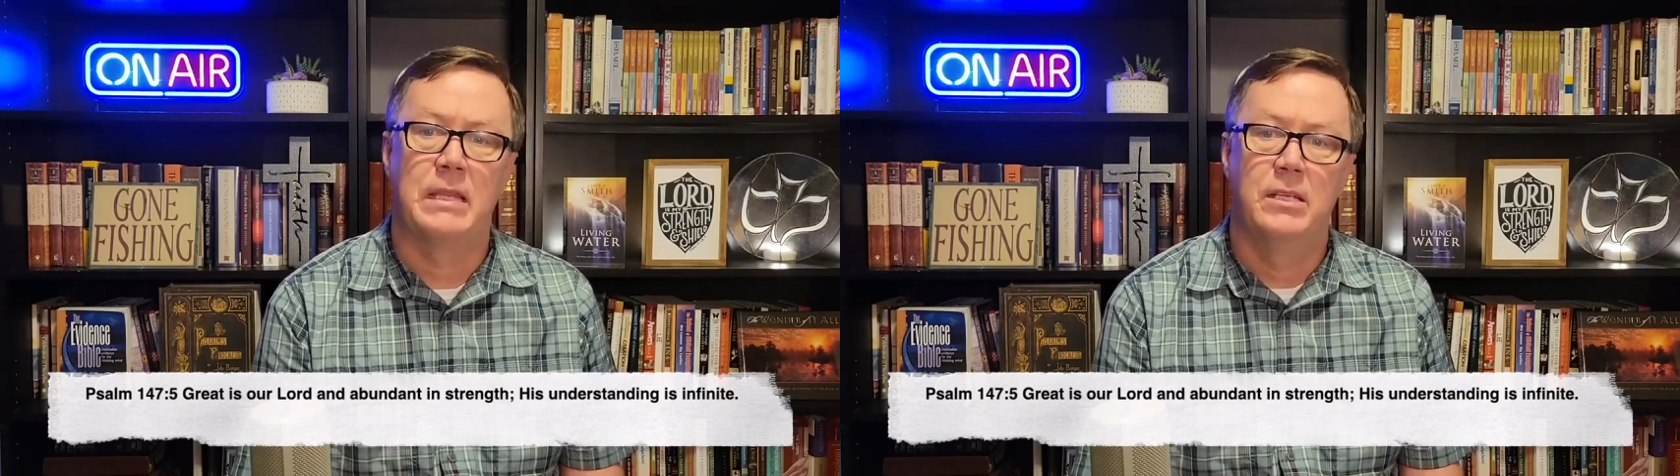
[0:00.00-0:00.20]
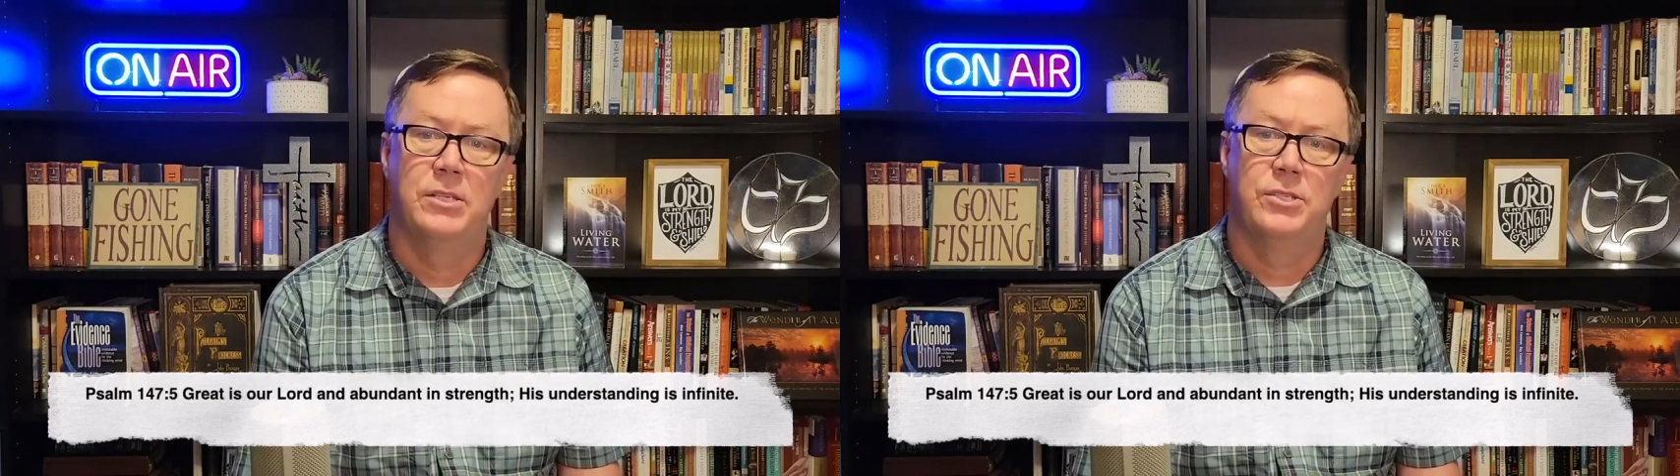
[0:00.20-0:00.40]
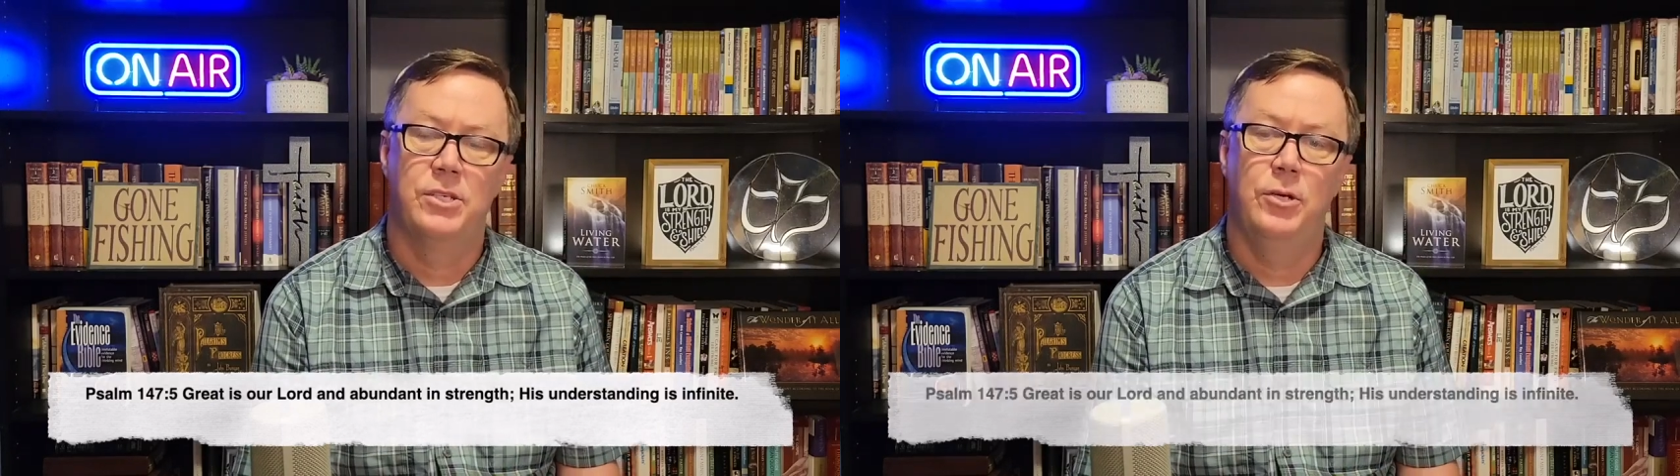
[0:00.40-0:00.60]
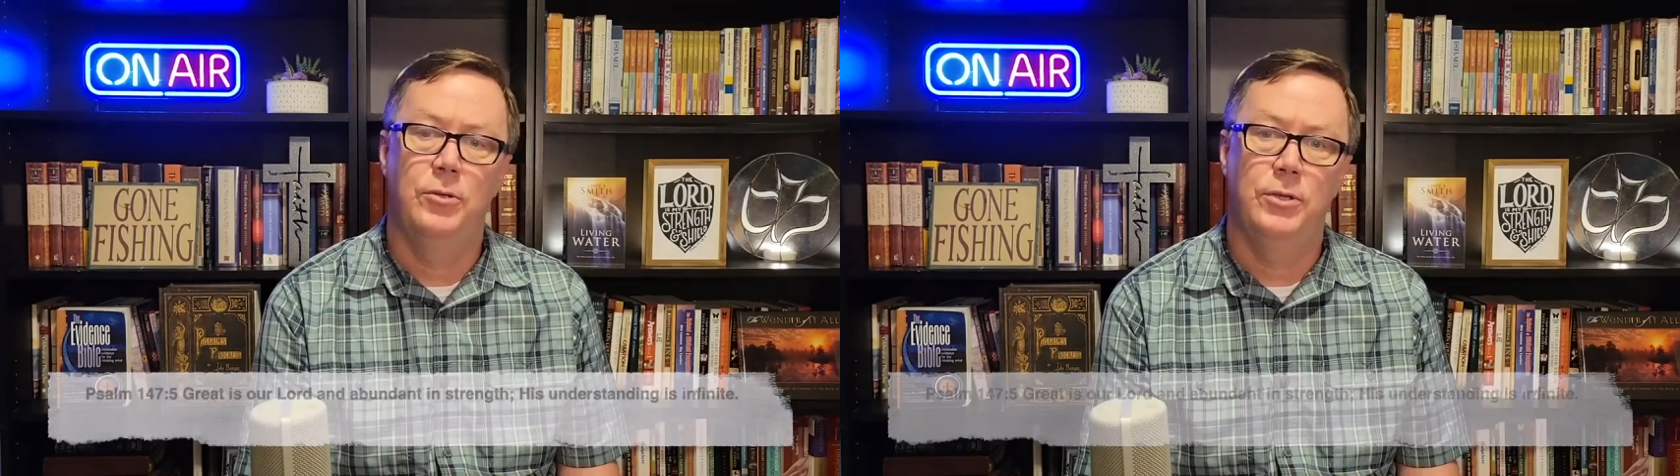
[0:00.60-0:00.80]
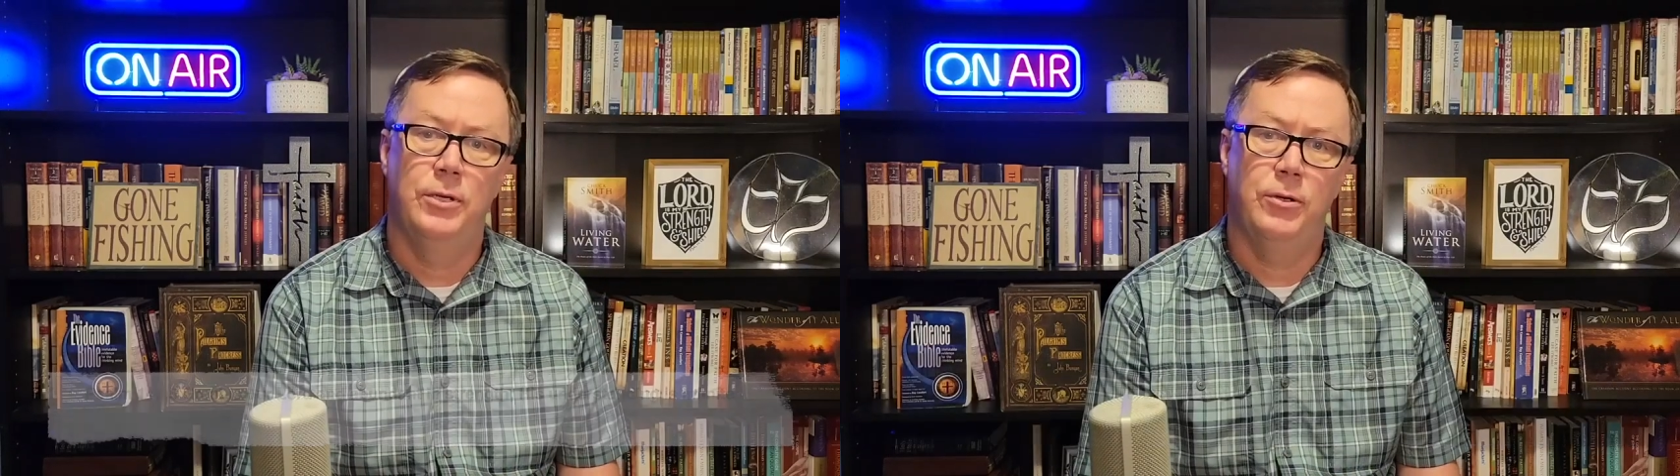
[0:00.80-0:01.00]
So
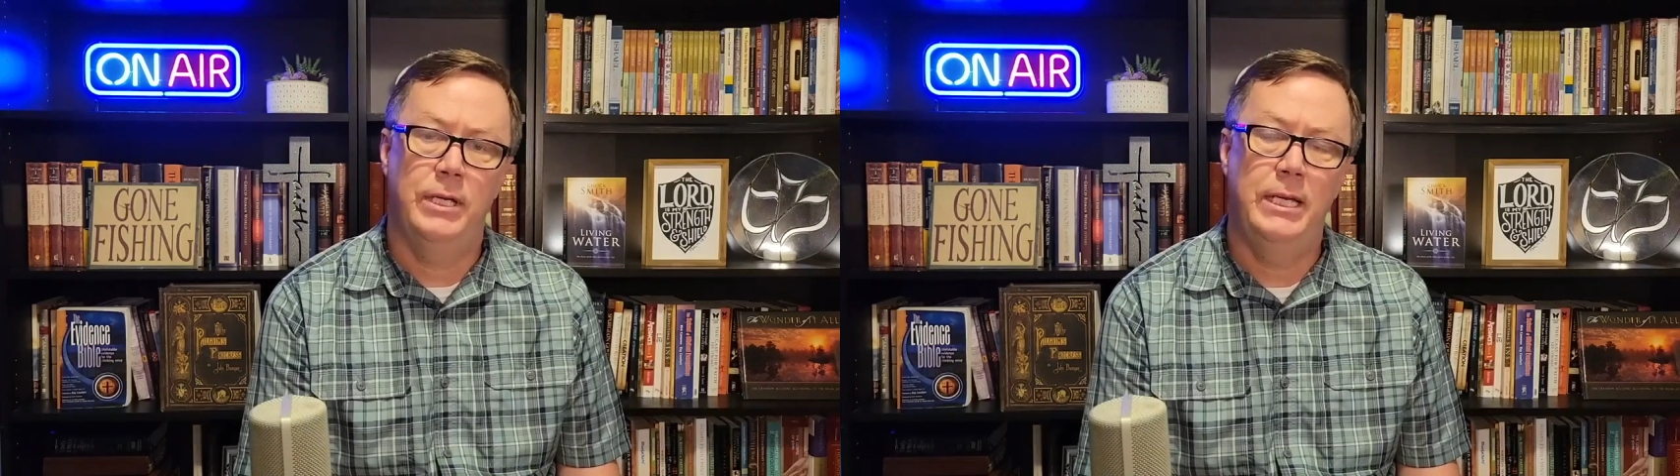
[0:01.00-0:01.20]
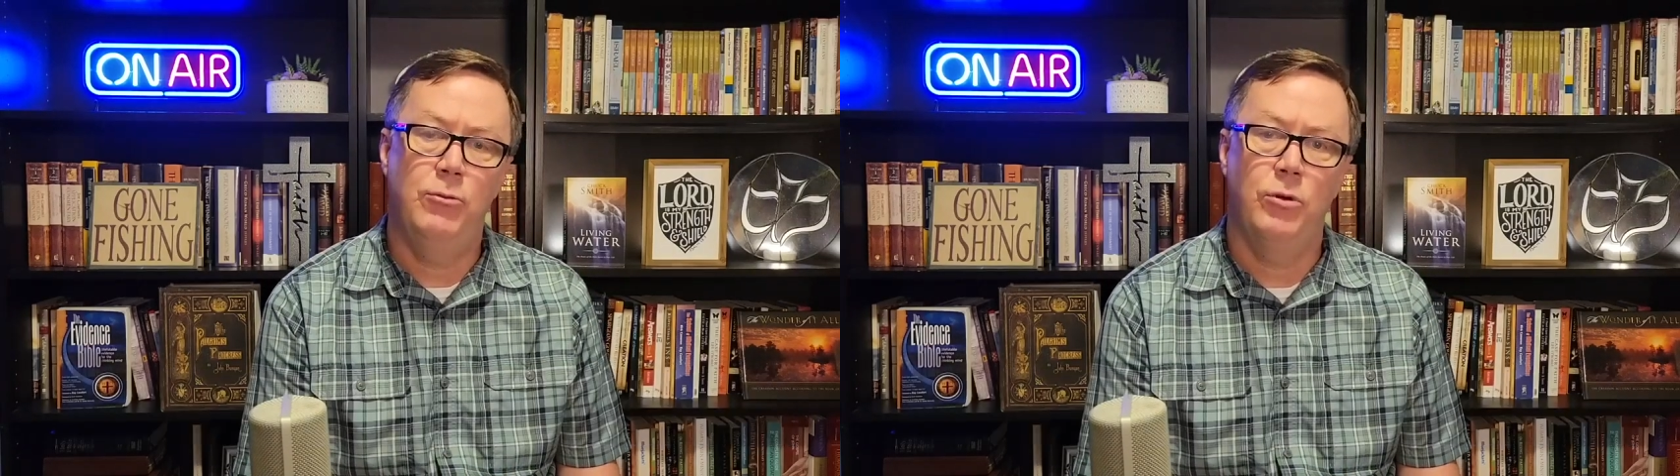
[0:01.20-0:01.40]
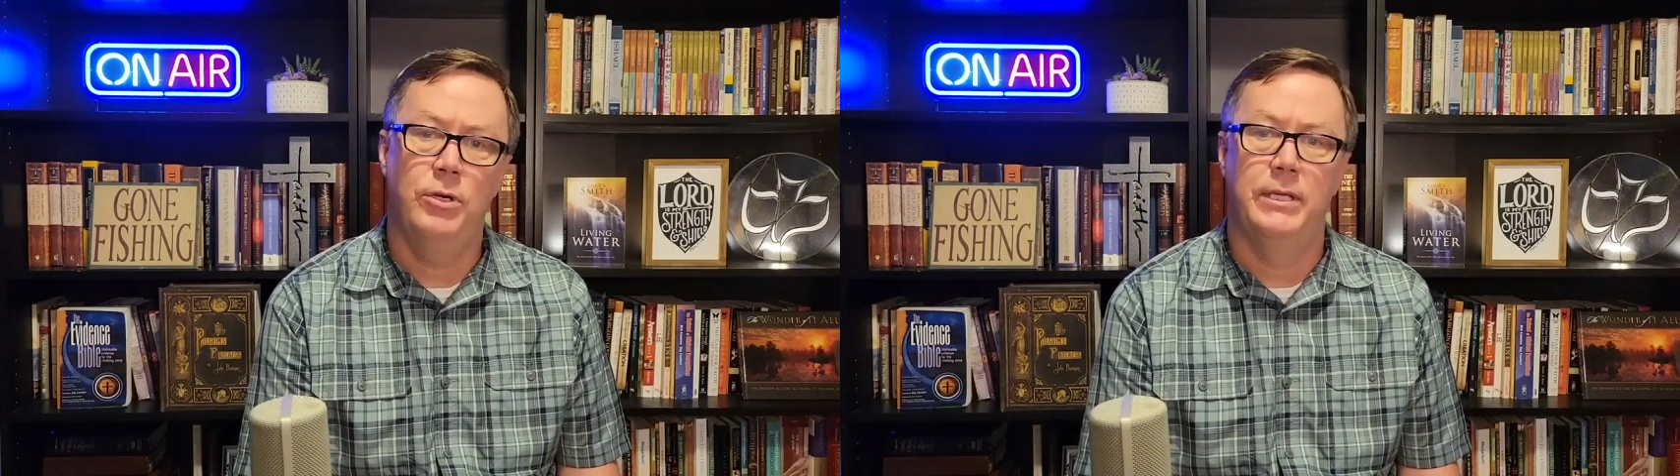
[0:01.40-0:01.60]
the key word